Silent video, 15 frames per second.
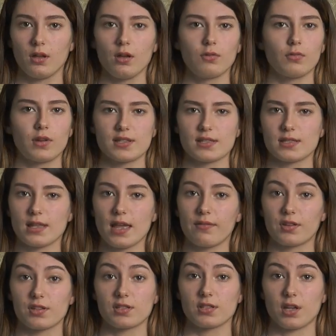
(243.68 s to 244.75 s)
who has
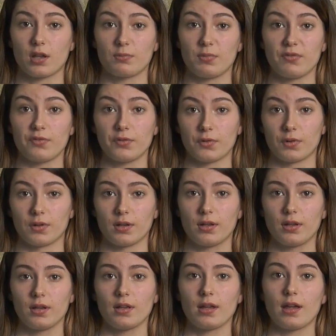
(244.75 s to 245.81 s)
never stopped before
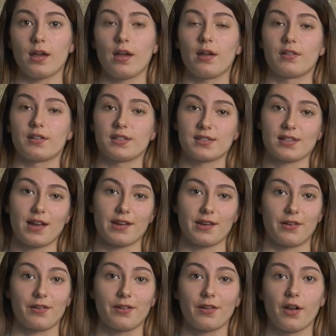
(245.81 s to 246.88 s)
her desire
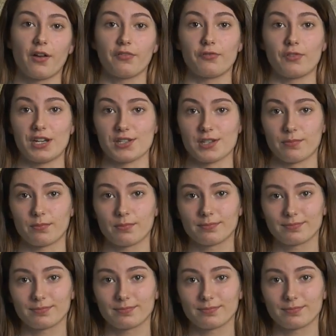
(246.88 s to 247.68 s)
of freedom.